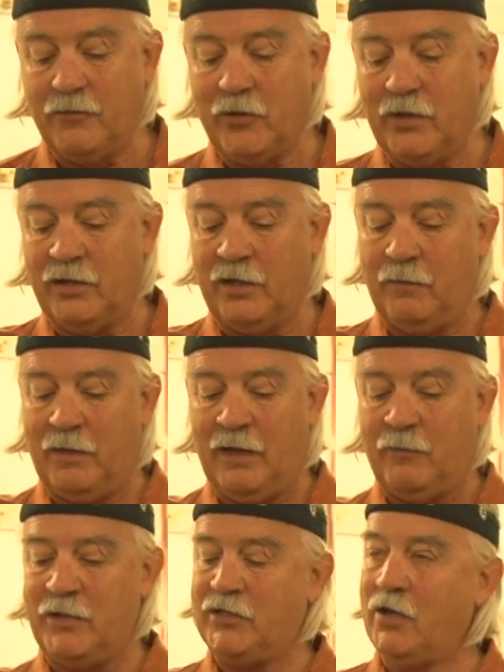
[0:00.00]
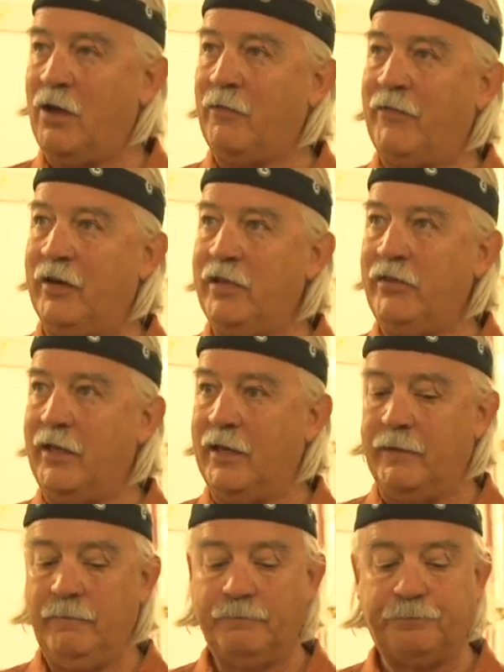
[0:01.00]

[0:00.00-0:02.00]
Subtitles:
wood that we saw very thin,